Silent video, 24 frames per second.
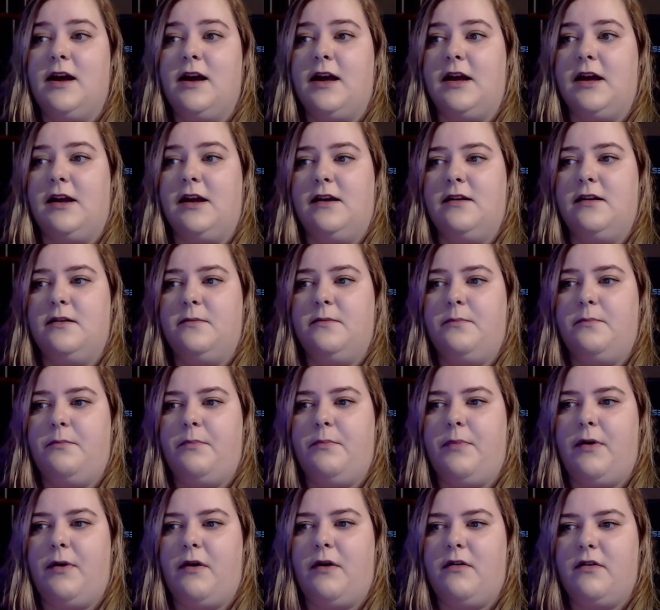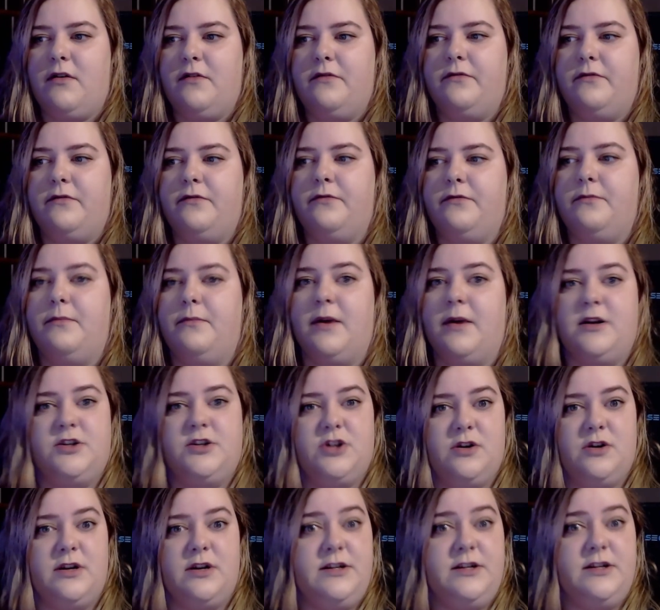And part of my
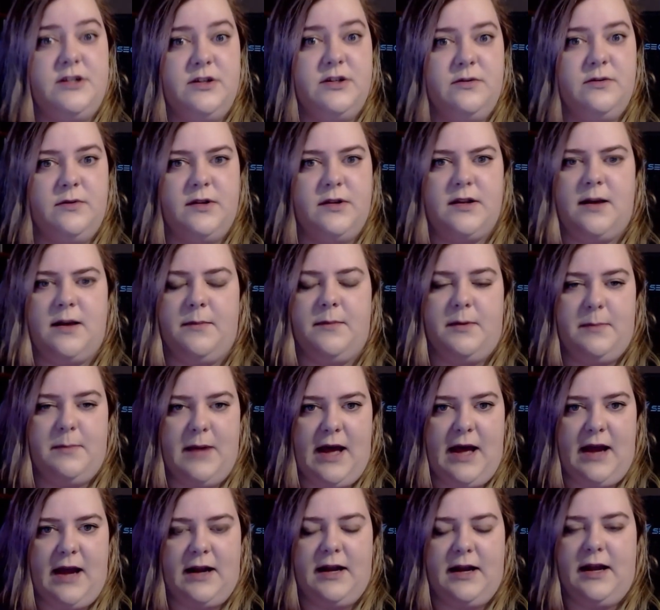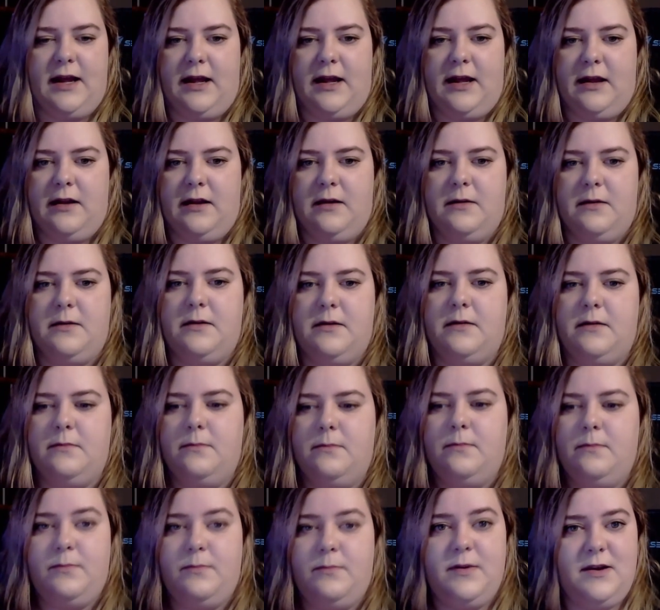journey too is coming back and
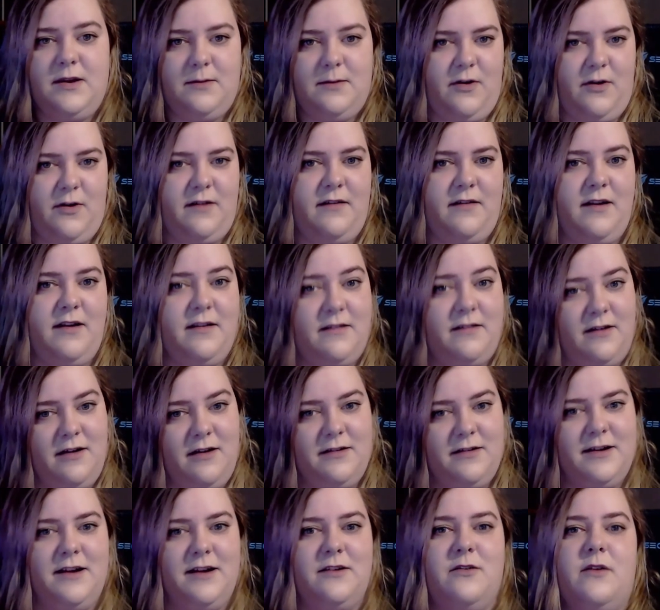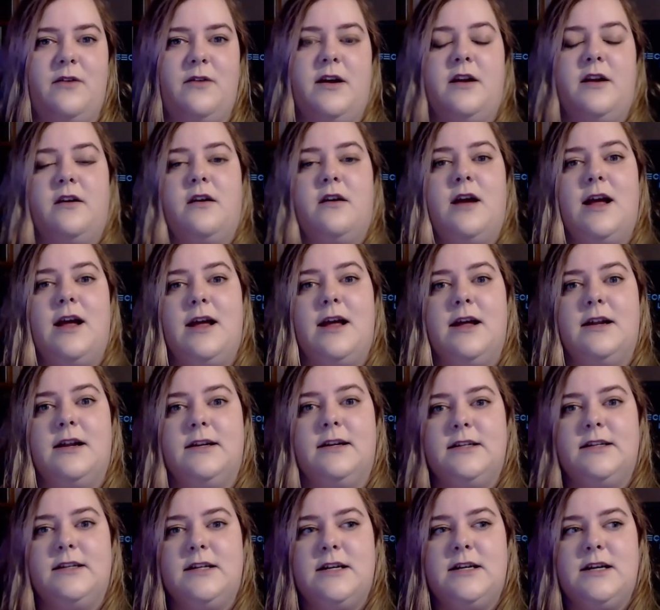being present as a content creator
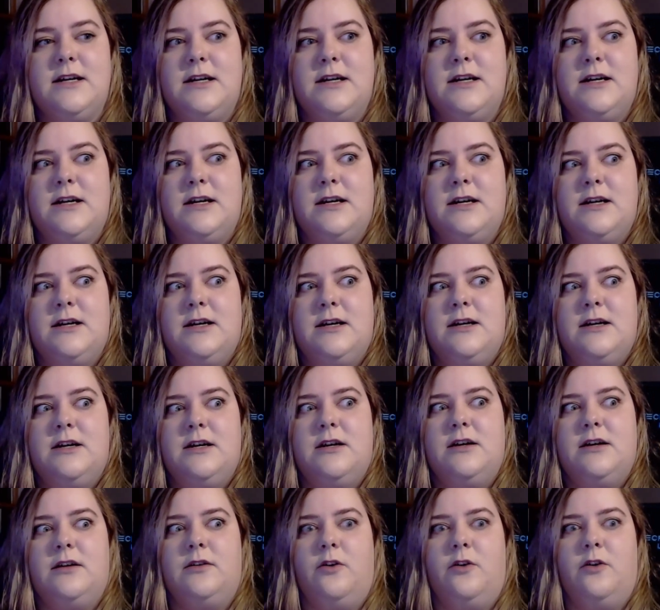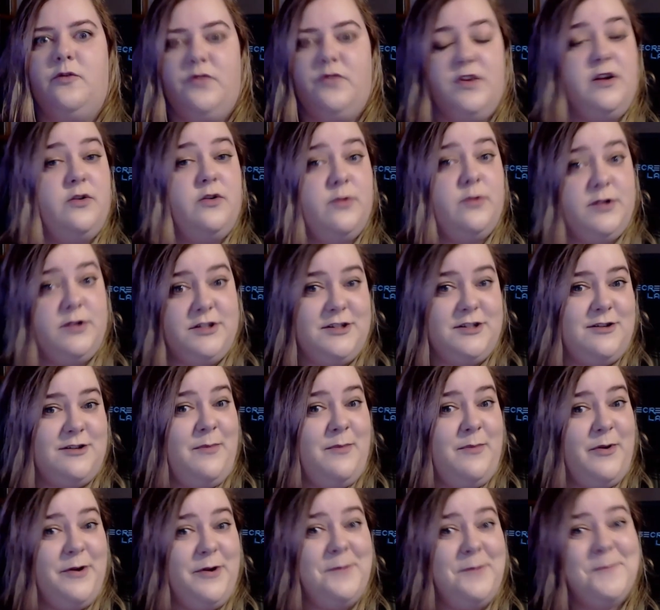and hopefully a Twitch
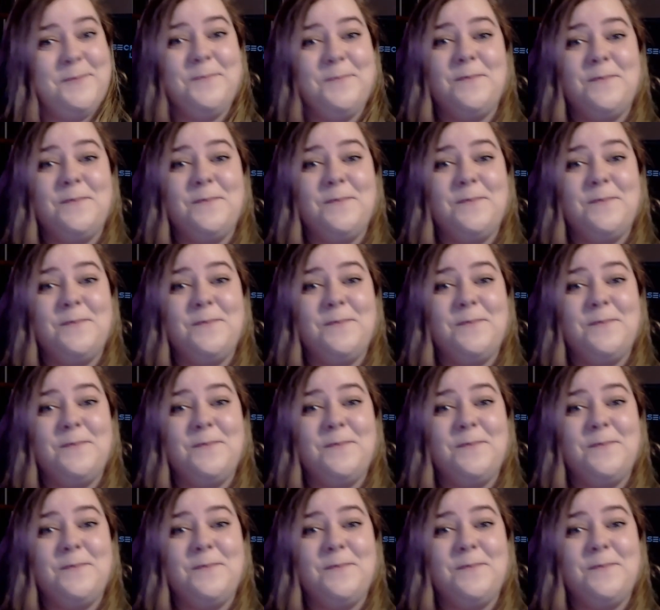streamer.